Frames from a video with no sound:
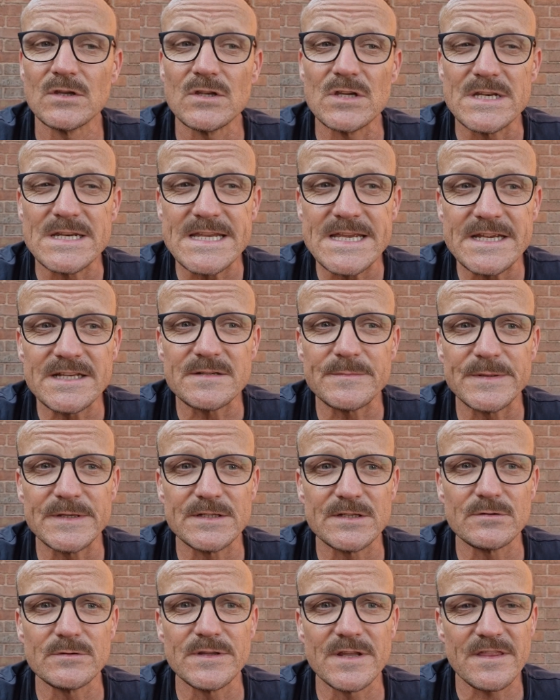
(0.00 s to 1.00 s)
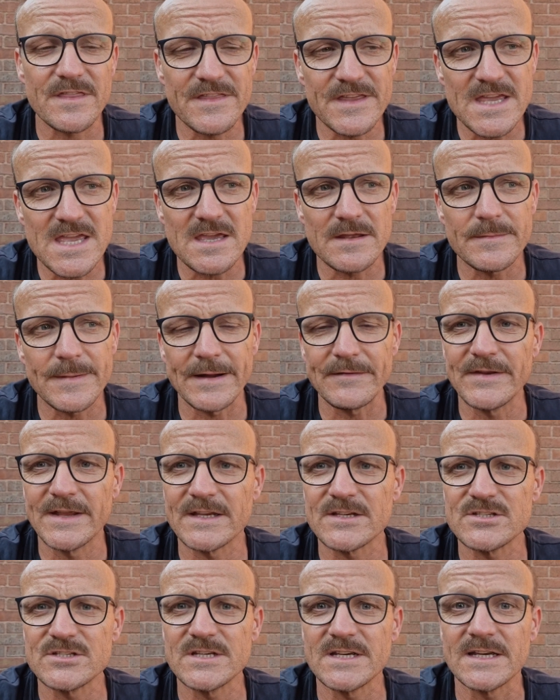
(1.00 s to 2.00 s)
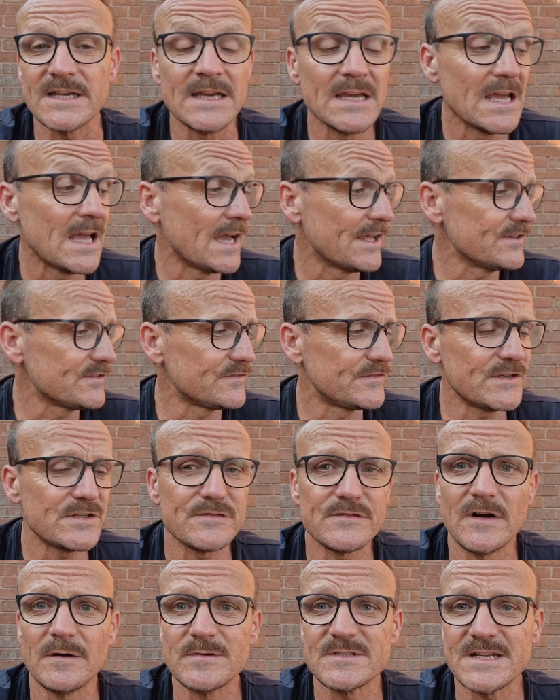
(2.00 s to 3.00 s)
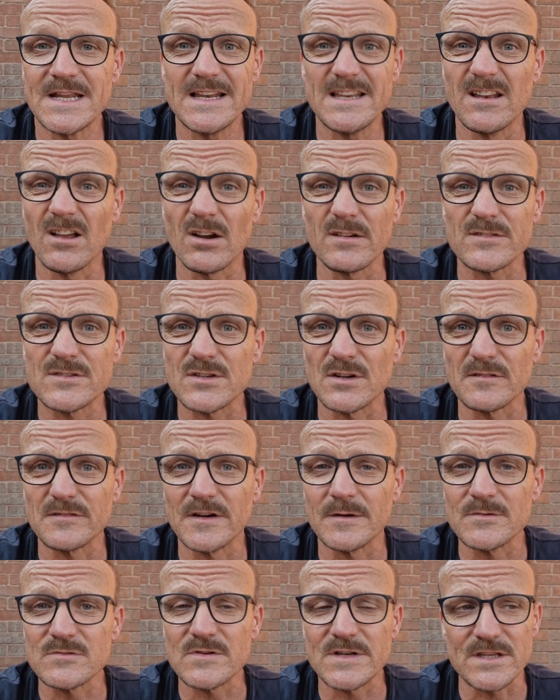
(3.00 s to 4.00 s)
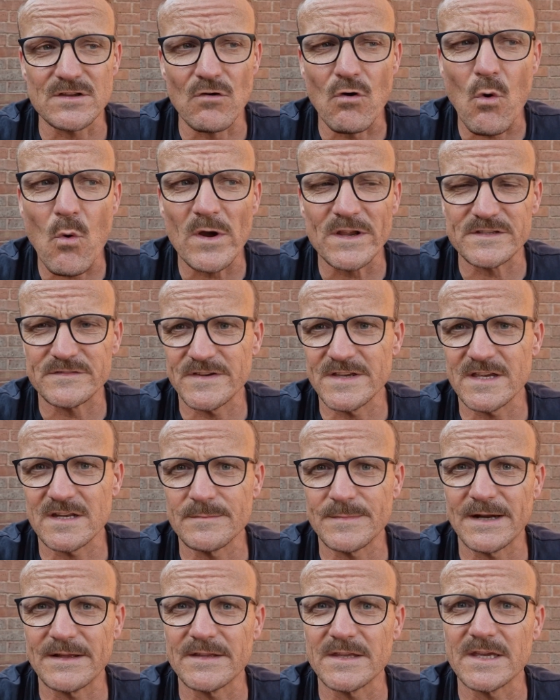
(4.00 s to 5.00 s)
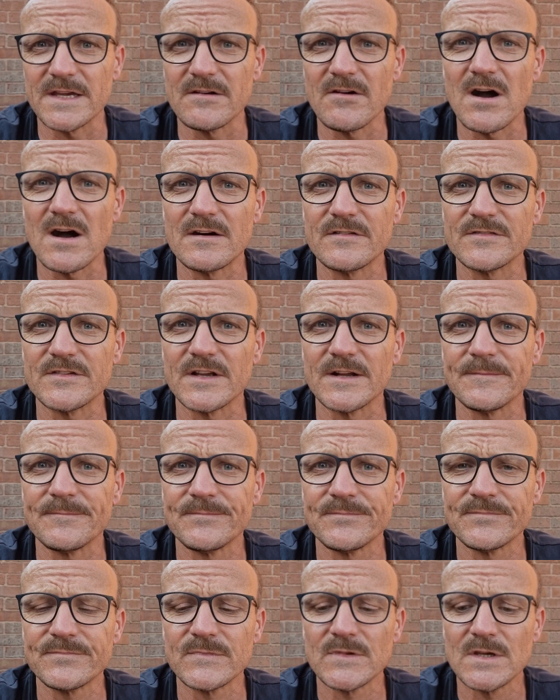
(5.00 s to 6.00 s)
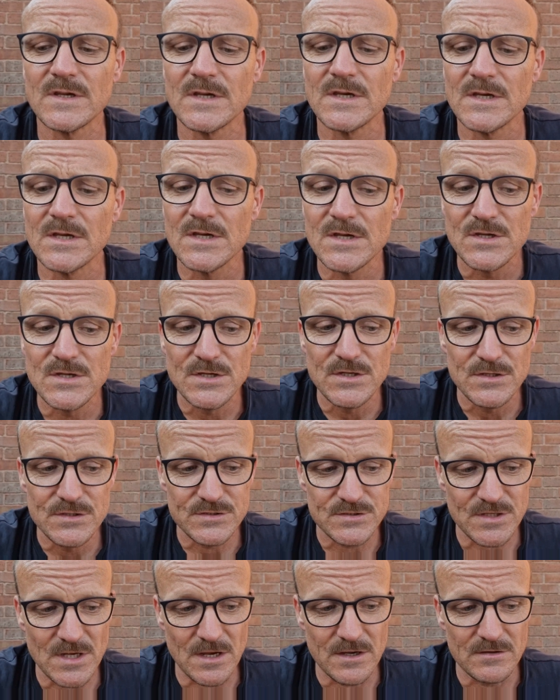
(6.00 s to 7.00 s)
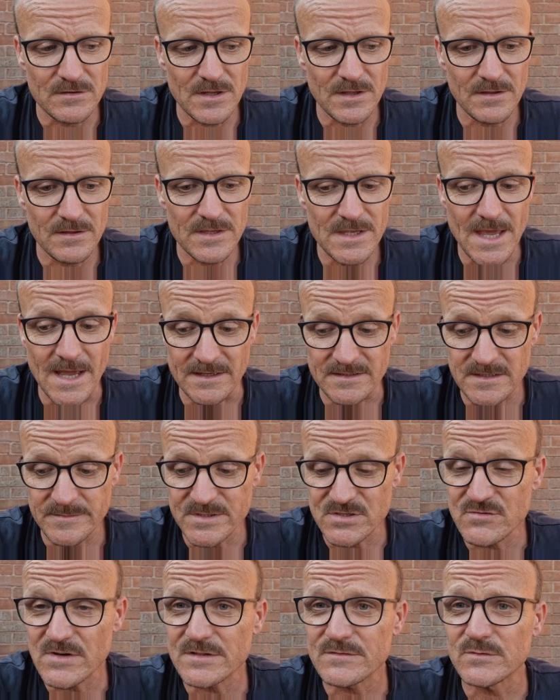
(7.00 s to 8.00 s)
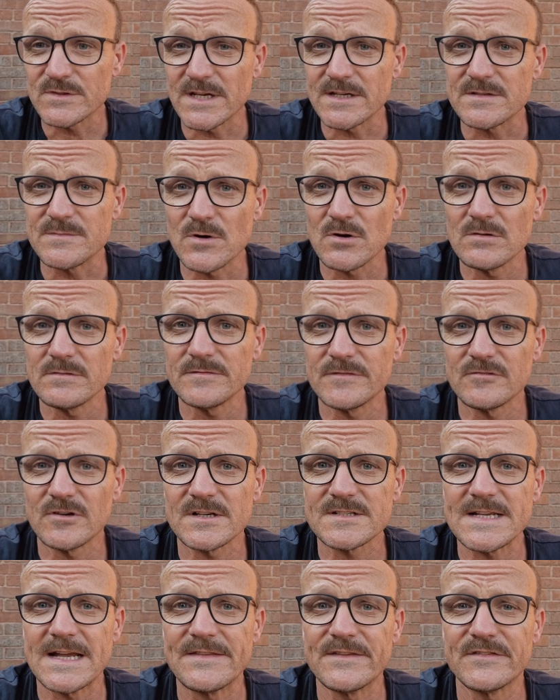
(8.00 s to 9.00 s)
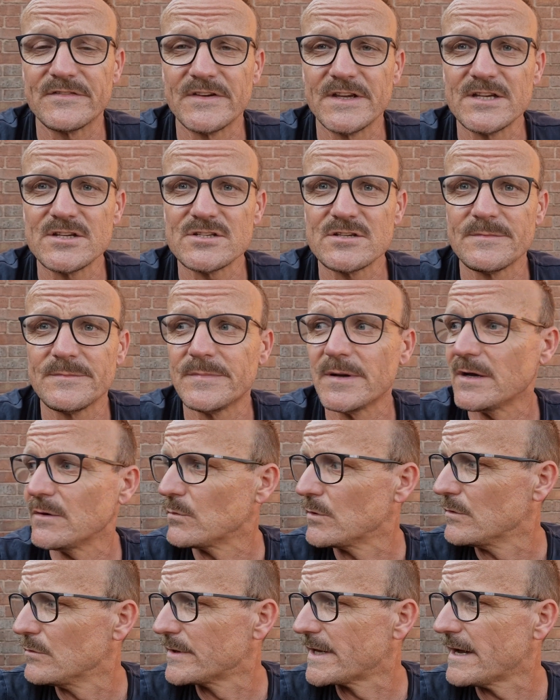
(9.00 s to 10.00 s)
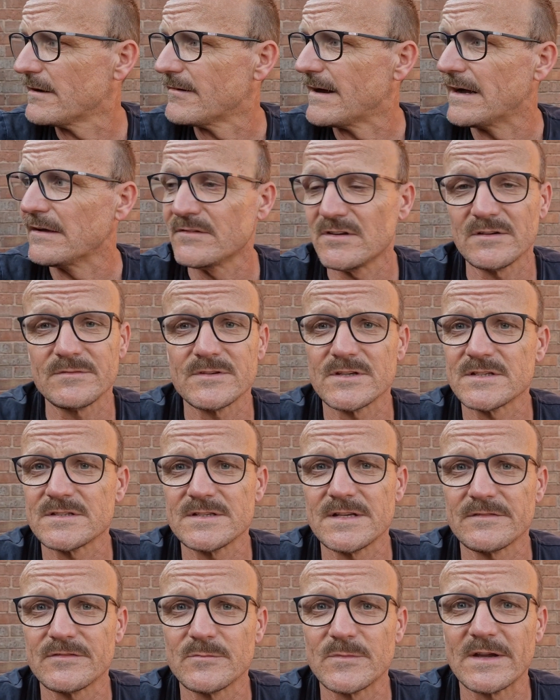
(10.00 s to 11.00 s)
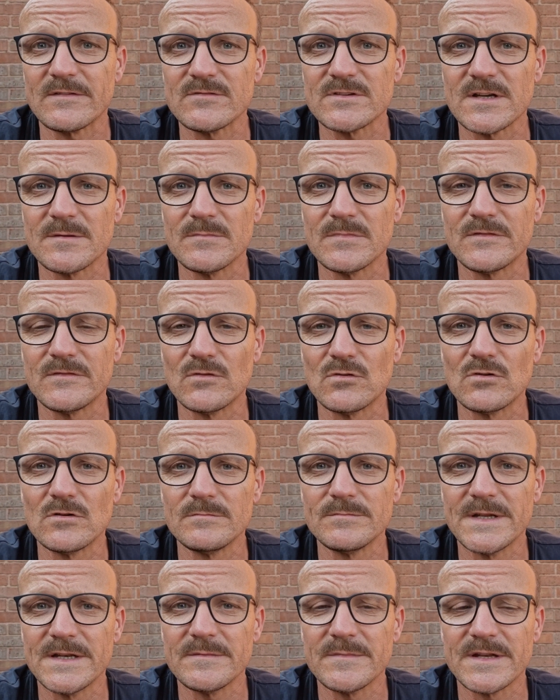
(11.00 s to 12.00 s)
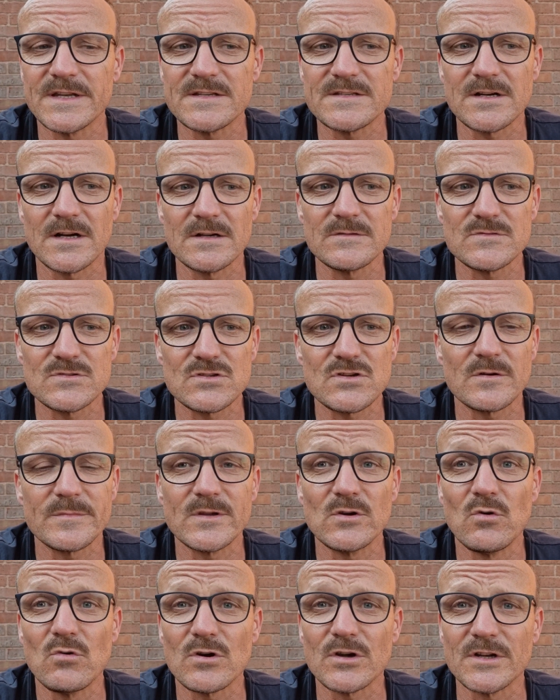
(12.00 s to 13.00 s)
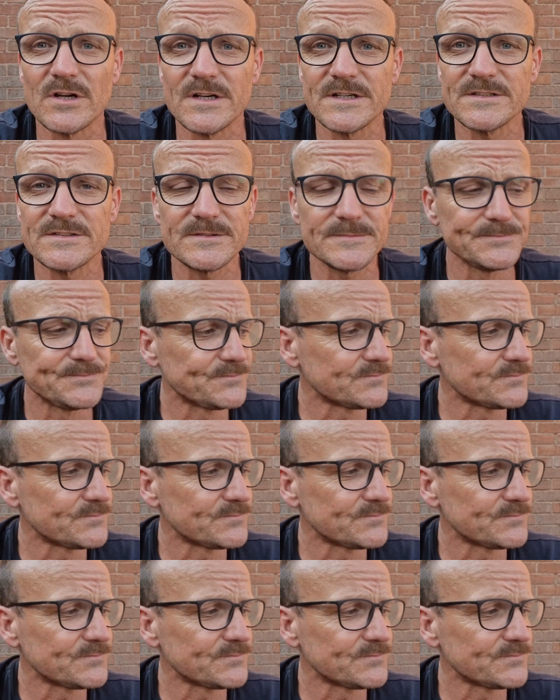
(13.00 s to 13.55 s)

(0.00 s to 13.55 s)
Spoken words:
You need to be thinking about next year. And as fish farmers and any livestock farmers really, you're always thinking about the year after. So yeah, it's going to be a stressful day tomorrow for us and the fish, but we'll get round. It's nothing we haven't done before, many times. It's going to be organised.